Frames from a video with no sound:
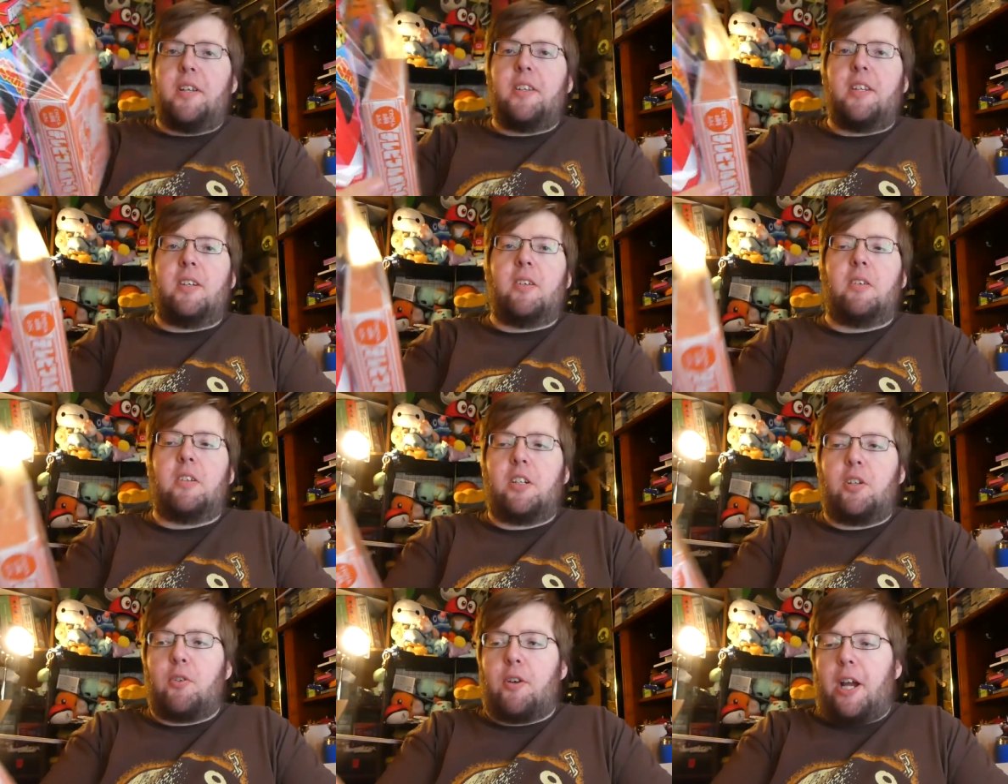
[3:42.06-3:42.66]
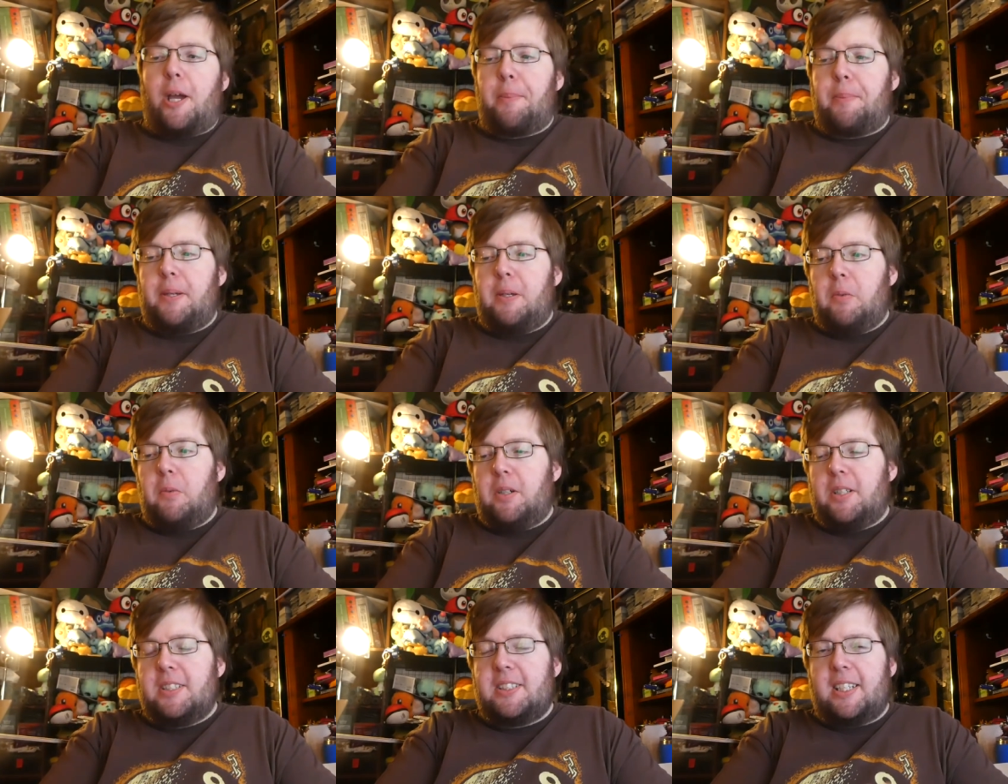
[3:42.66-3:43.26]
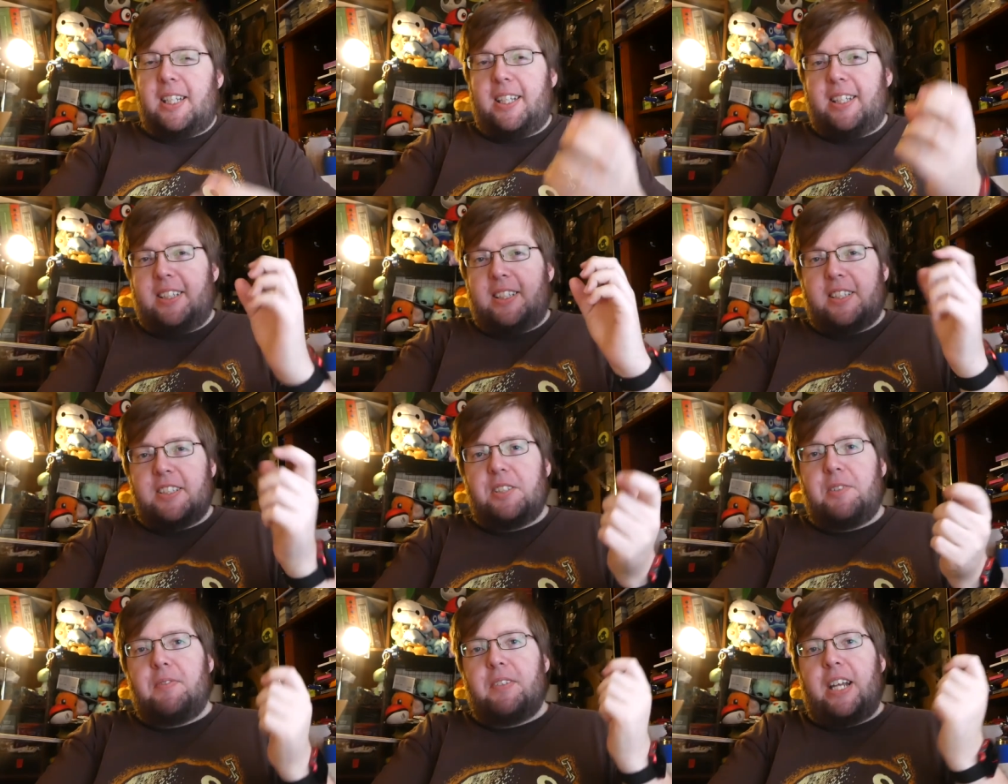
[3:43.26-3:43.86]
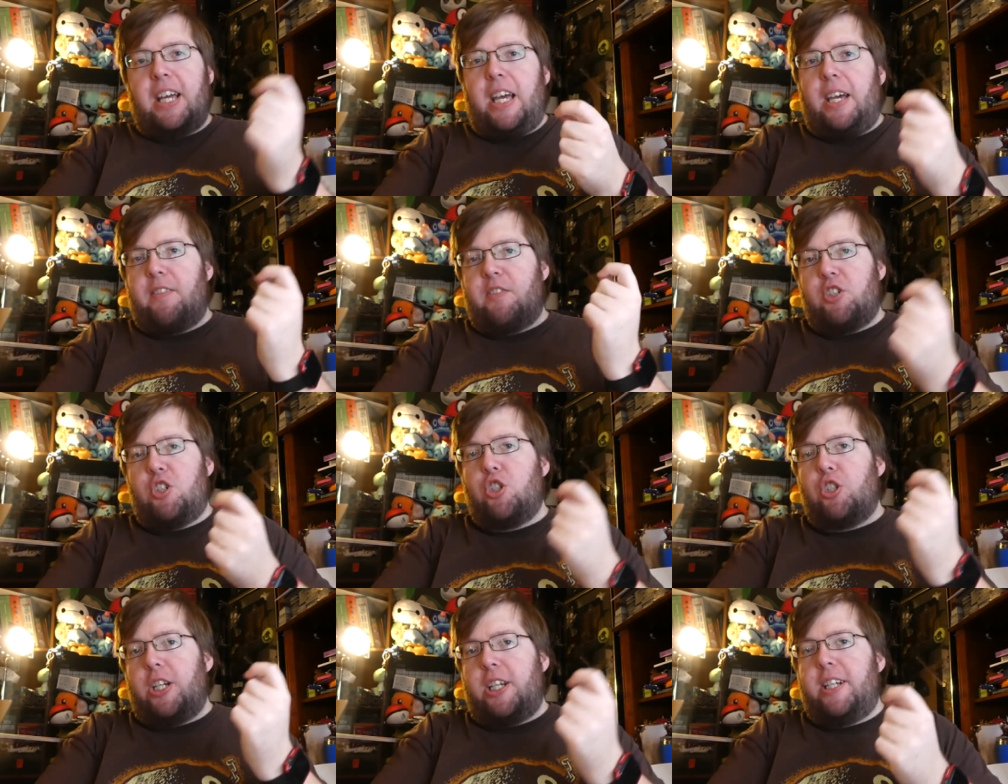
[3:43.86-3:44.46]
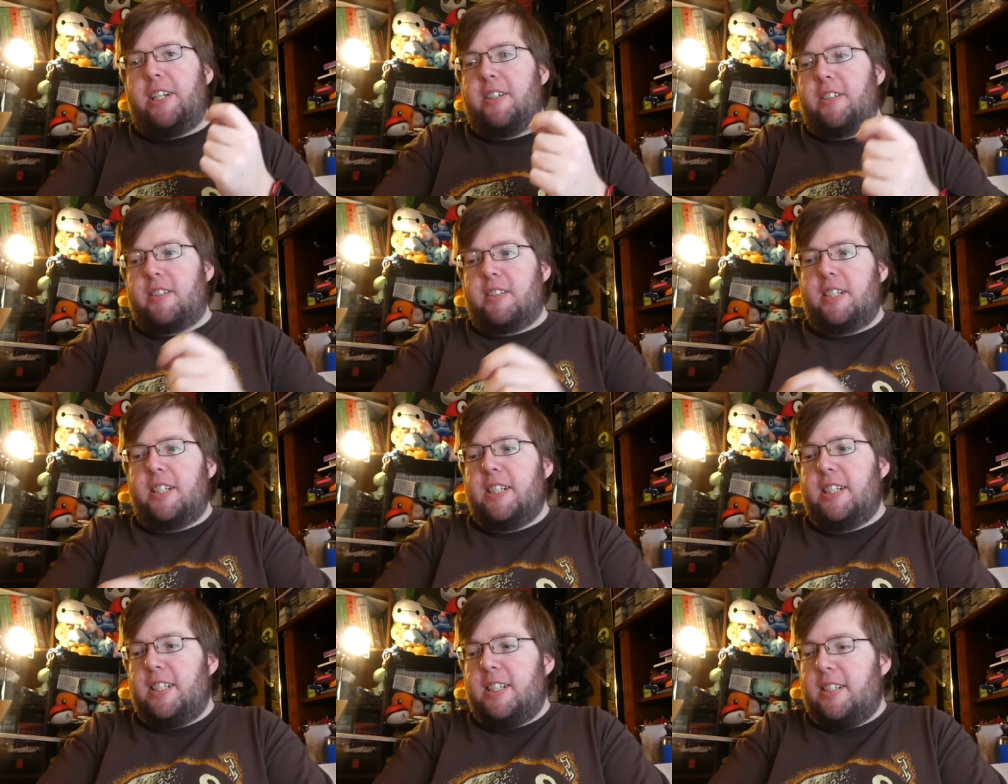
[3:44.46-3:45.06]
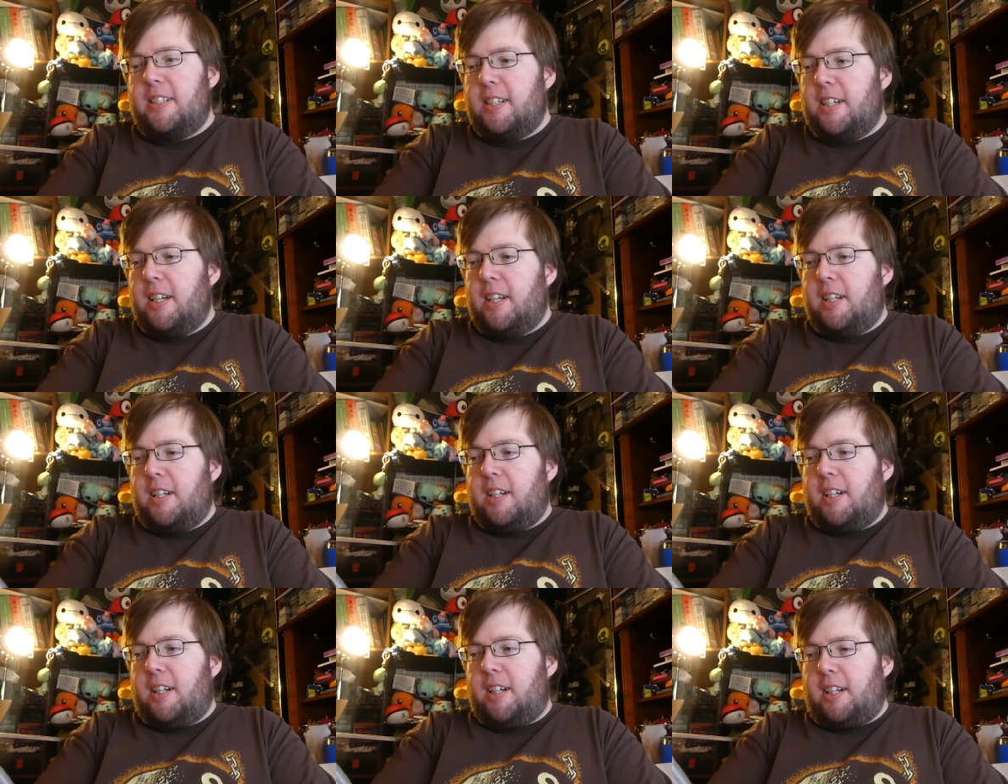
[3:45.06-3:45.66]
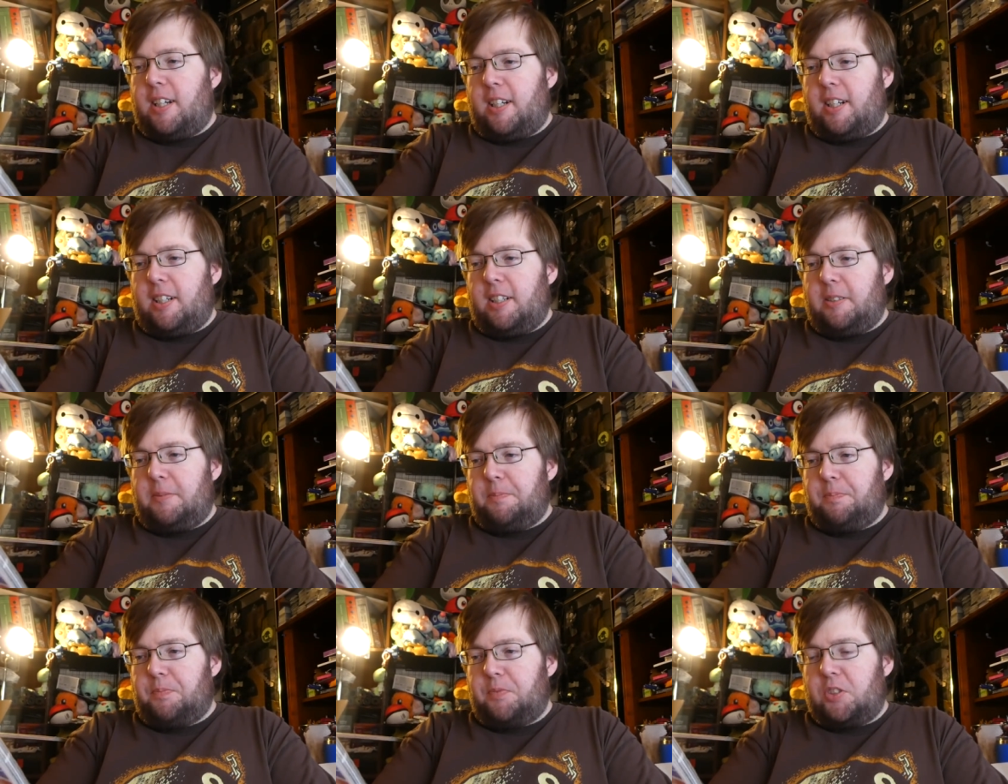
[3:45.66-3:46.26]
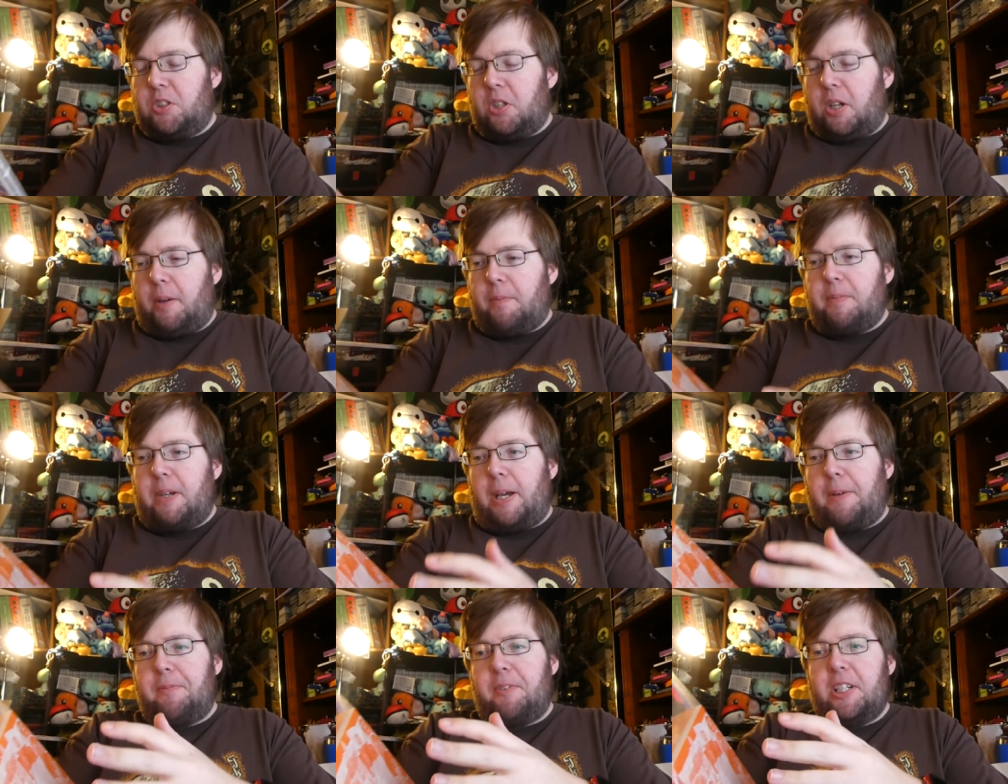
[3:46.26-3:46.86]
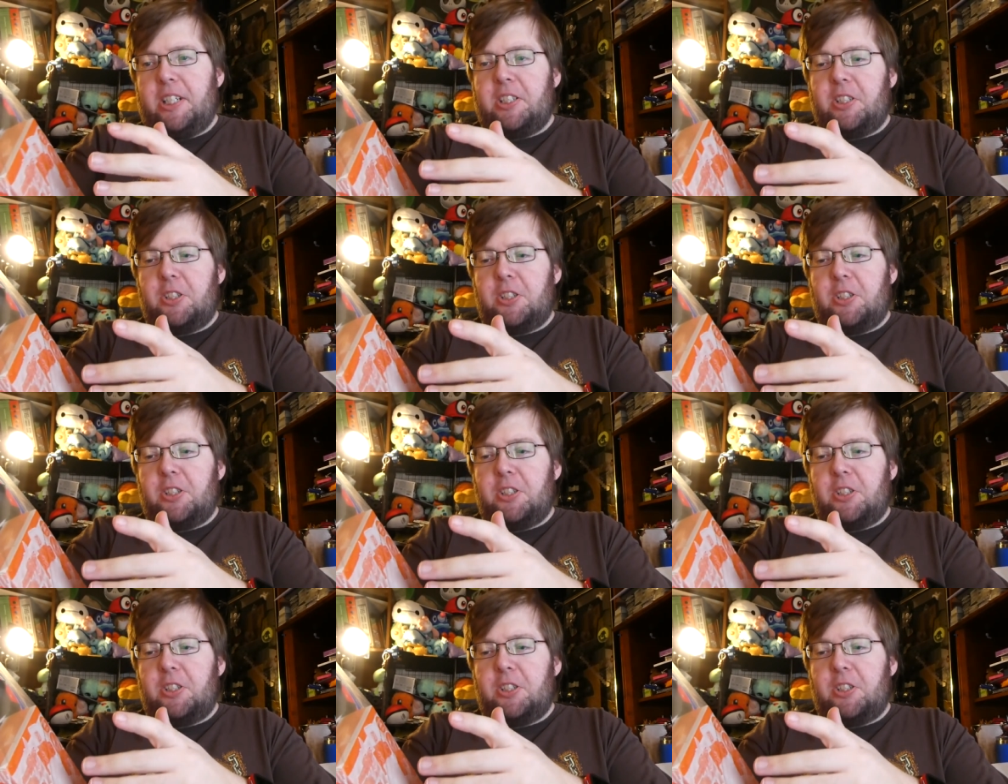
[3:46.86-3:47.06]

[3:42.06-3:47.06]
of the crappy ones that like doesn't even have a shaker in it. Um, so I'm I'm very